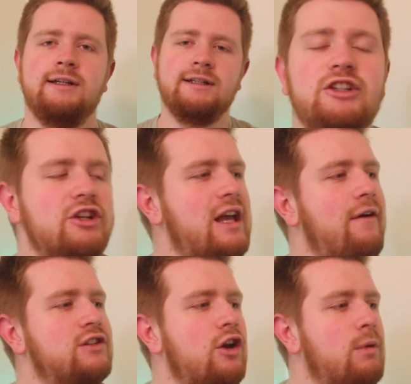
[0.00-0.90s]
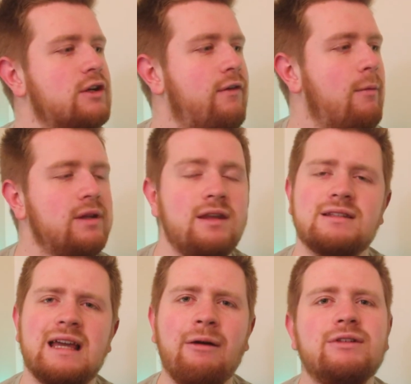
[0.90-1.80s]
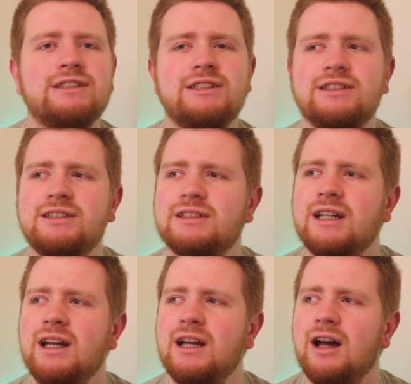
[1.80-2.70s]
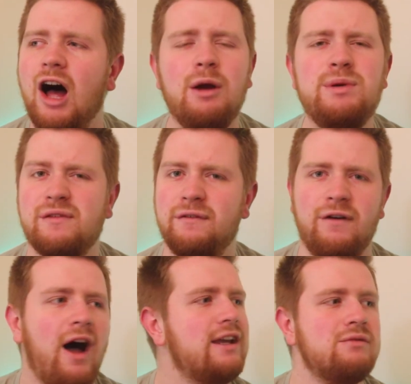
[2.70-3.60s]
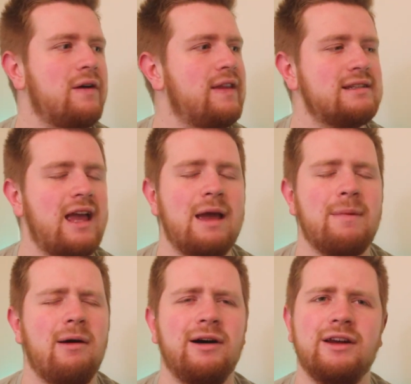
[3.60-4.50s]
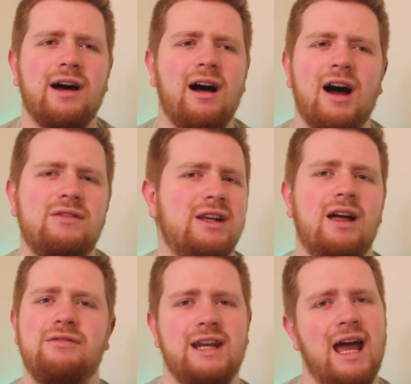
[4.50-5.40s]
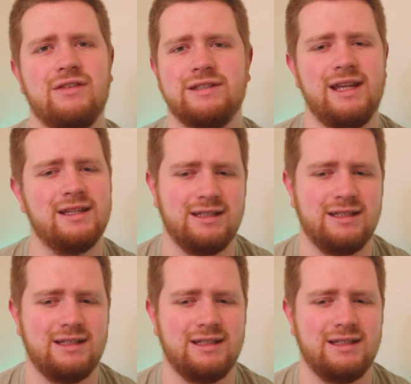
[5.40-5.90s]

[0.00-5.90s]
I just have so much fun with these characters, and I was 5 when this came out, and I've loved it ever since.